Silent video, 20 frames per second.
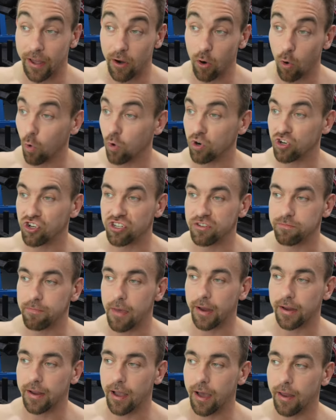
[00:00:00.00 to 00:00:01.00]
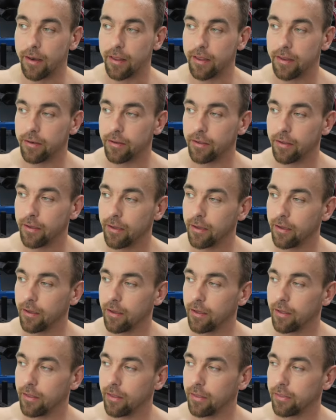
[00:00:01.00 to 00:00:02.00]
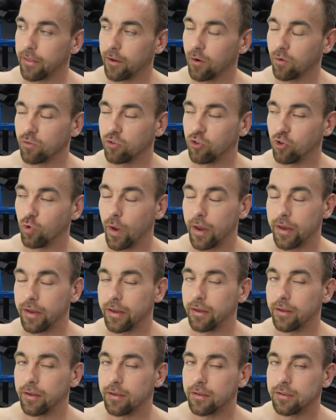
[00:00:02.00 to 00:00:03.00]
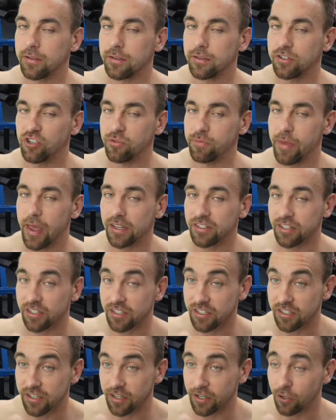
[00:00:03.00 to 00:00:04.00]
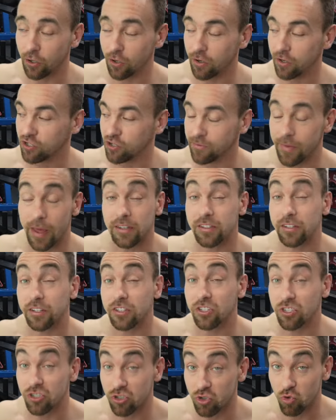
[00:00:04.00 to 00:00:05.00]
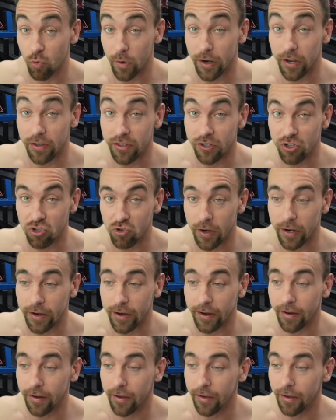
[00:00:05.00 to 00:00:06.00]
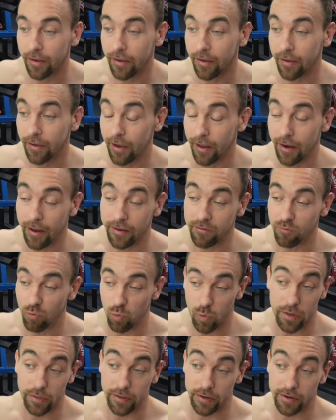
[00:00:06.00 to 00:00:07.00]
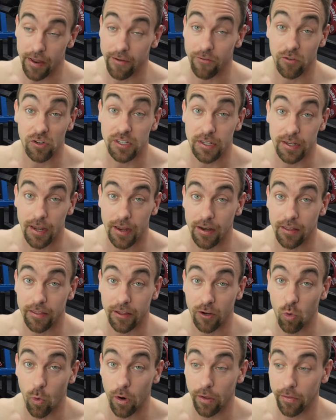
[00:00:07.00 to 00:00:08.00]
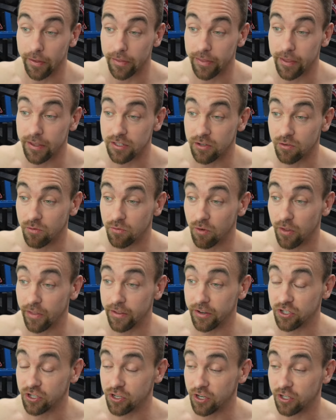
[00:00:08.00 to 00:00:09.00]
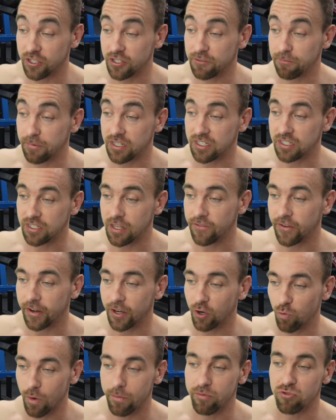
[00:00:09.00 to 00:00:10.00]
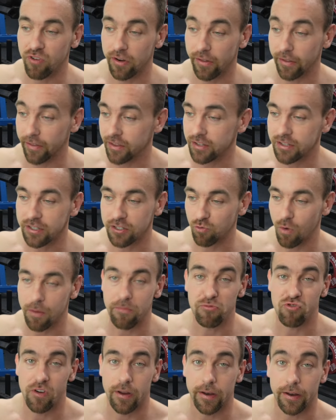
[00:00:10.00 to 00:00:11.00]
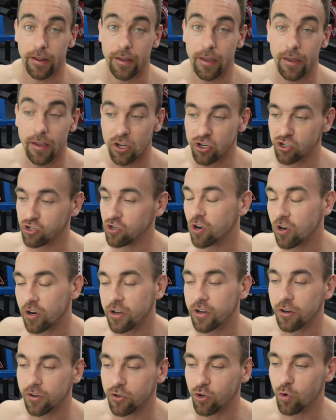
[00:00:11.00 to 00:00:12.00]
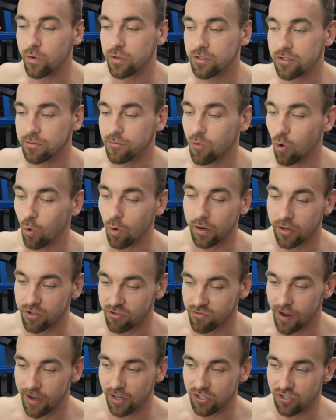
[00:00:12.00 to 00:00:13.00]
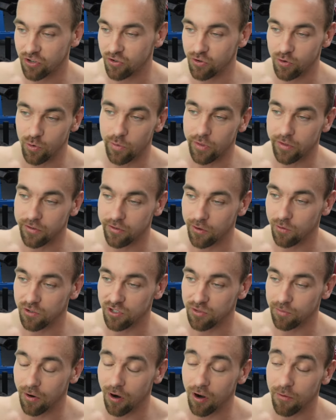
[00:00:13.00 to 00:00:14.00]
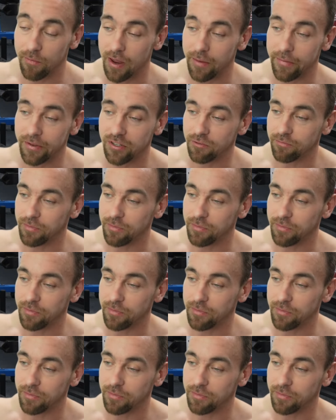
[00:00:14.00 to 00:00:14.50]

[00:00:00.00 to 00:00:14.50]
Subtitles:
or just Metcon, and they don't do any gymnastics skill, gymnastics strength training, and I really never see anything quite like this in relation to specific grip training. Like, this is grip training. Sure, you're doing some core contractions, you're doing the toes to bar, maybe some